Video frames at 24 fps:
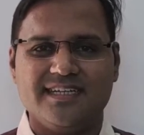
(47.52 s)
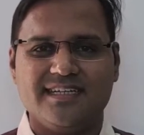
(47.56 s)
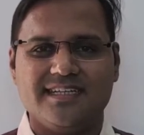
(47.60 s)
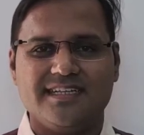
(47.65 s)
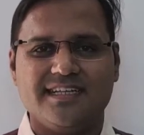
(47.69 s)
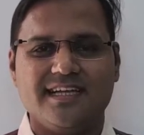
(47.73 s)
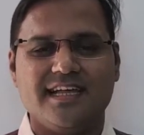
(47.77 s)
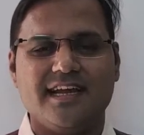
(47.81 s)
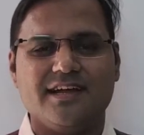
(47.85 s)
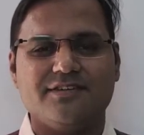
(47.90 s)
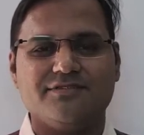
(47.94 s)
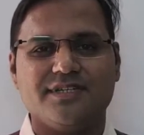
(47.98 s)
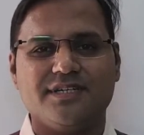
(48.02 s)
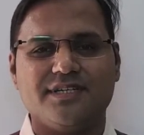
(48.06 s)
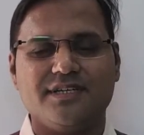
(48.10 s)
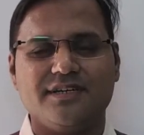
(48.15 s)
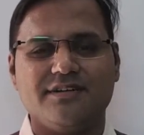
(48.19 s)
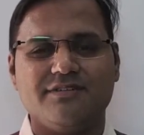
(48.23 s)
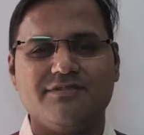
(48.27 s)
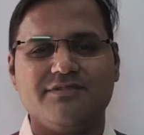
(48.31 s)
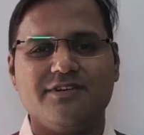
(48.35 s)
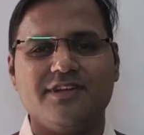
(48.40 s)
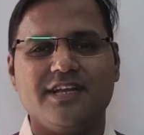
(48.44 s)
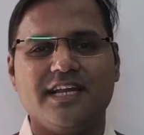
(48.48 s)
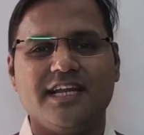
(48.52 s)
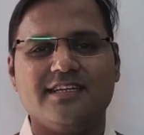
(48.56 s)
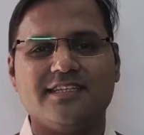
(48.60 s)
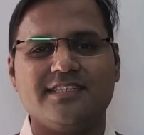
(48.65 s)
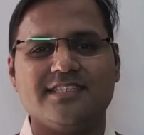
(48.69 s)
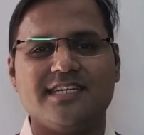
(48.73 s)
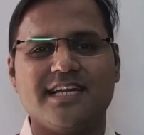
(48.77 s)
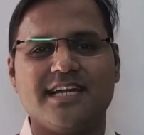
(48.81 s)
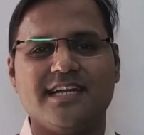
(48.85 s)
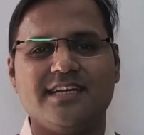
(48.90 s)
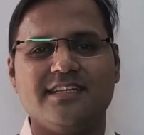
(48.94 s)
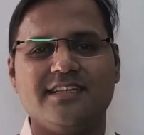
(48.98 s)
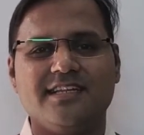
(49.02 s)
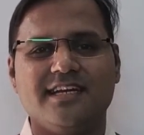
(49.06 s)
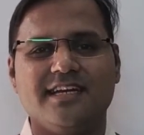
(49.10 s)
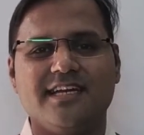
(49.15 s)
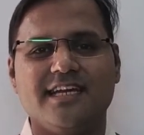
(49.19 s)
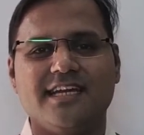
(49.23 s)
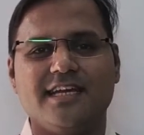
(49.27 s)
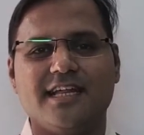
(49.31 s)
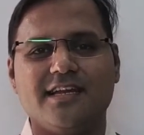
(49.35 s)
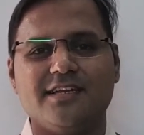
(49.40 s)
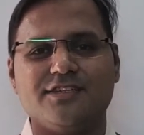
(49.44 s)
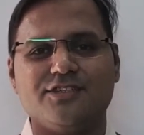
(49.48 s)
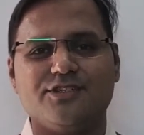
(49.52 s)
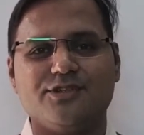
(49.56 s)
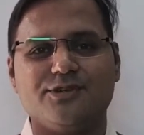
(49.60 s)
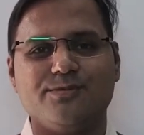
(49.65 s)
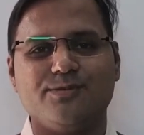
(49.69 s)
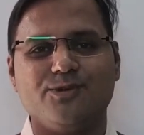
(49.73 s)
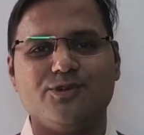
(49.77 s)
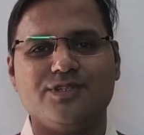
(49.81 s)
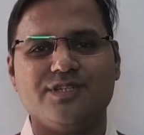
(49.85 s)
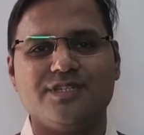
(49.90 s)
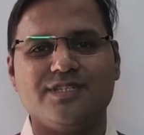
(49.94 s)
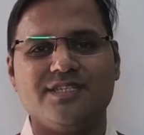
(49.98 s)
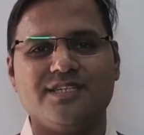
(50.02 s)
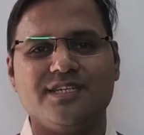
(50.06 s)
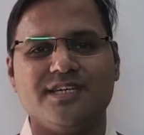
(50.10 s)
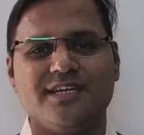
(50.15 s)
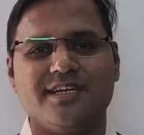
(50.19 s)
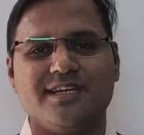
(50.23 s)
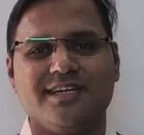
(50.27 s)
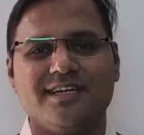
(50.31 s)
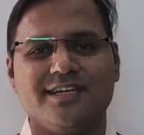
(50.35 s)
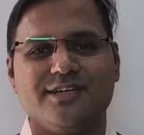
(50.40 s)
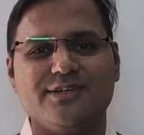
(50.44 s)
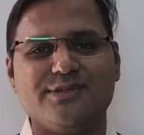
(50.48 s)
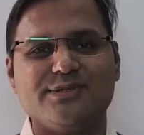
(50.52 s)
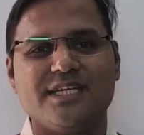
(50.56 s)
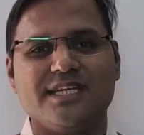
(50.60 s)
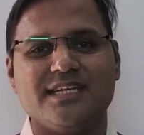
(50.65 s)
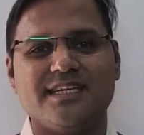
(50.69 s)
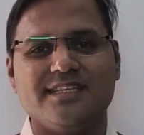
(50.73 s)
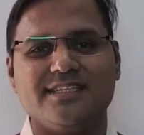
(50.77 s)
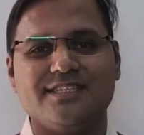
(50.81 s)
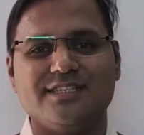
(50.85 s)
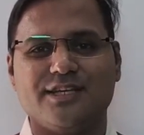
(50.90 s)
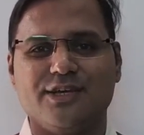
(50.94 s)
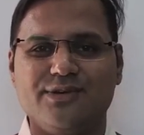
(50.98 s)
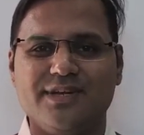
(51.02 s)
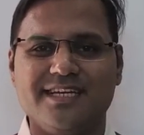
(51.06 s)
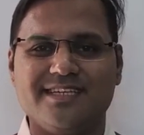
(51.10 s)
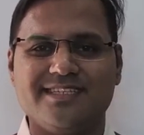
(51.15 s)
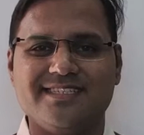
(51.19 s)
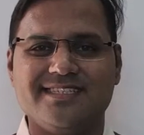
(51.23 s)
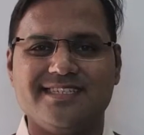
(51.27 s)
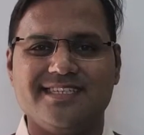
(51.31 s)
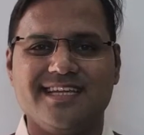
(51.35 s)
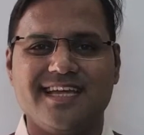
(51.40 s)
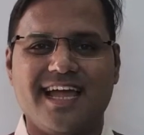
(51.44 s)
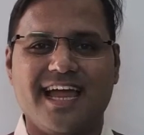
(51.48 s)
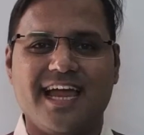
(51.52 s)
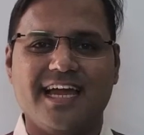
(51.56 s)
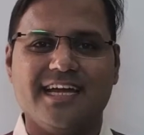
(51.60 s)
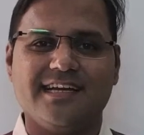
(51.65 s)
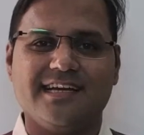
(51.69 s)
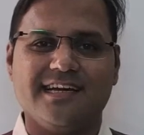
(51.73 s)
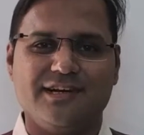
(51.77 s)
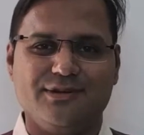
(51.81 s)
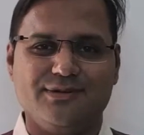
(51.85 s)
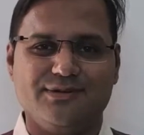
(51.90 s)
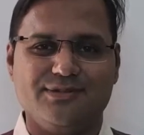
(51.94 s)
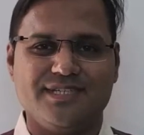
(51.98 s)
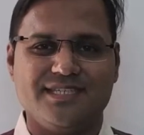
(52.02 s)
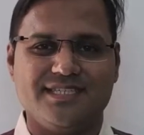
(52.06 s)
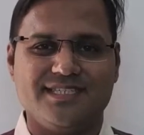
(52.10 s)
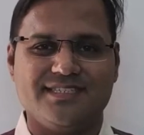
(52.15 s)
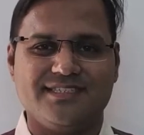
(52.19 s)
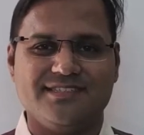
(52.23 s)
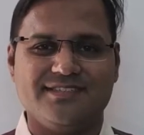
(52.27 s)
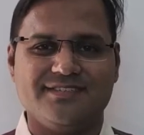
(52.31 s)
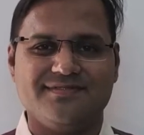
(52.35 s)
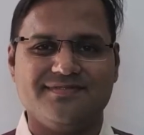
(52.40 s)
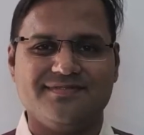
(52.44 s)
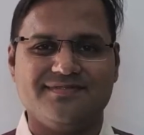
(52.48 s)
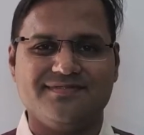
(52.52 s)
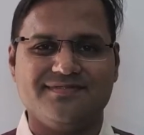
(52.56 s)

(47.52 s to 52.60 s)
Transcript: Thereafter, we will understand the data distributions using skewness and kurtosis.